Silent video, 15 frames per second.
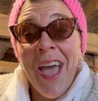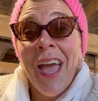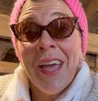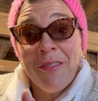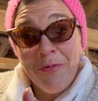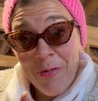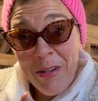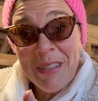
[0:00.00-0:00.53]

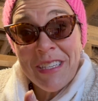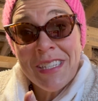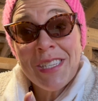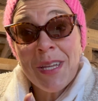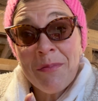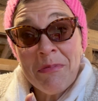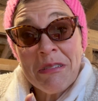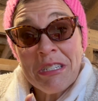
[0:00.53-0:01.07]
and freezing
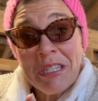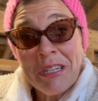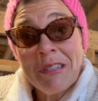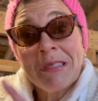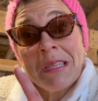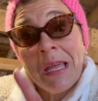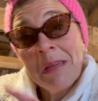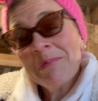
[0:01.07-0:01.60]

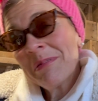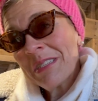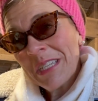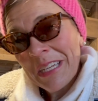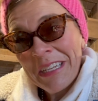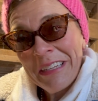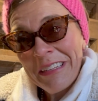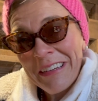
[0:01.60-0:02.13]
temperatures in
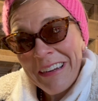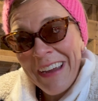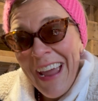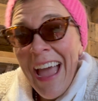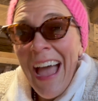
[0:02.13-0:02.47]
particular.